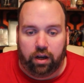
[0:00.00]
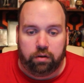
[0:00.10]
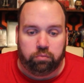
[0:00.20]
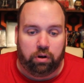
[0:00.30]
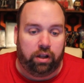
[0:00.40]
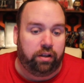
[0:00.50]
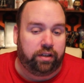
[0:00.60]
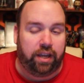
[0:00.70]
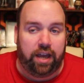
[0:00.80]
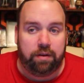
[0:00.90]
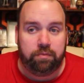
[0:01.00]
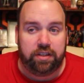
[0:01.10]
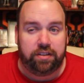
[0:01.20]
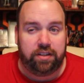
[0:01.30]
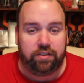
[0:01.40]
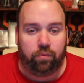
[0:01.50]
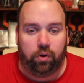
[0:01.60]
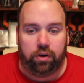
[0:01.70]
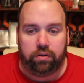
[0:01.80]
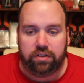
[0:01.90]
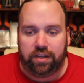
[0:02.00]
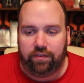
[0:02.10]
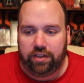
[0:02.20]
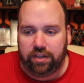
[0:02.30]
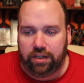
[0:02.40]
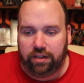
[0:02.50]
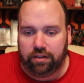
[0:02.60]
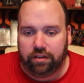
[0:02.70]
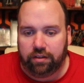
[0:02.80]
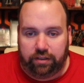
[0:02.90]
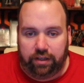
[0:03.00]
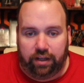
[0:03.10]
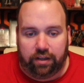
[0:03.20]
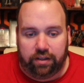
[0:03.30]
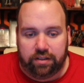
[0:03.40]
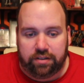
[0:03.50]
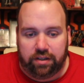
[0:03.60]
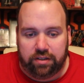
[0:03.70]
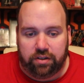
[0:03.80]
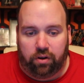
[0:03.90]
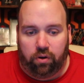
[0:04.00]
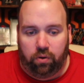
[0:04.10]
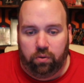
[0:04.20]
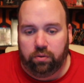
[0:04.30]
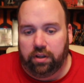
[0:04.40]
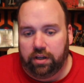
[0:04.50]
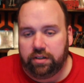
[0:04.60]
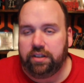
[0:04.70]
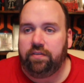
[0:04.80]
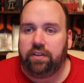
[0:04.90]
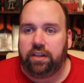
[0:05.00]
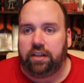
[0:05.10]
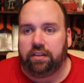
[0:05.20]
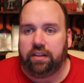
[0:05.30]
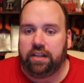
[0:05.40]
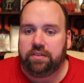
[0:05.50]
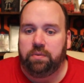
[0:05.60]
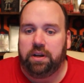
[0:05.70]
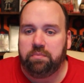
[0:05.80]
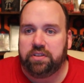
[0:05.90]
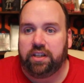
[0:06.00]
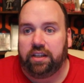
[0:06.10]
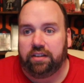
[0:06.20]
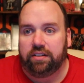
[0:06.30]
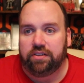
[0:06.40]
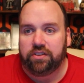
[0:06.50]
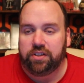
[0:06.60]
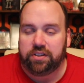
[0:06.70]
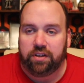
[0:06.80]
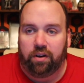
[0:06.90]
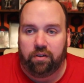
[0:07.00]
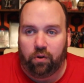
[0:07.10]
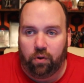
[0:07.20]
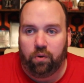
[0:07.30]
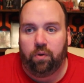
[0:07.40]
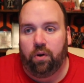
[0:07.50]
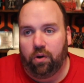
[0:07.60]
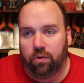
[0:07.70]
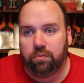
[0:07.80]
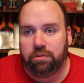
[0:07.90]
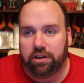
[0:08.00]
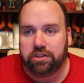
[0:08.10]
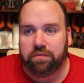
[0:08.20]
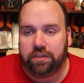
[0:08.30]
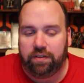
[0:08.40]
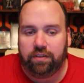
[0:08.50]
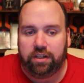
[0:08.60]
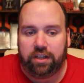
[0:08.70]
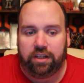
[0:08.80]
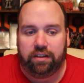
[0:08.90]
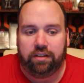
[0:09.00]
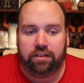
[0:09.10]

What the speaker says: Umbrella Academy Season 1 on DVD. Yeah, it's a whole lot of DVD. That's what I'm seeing. It's just a whole bunch of DVD.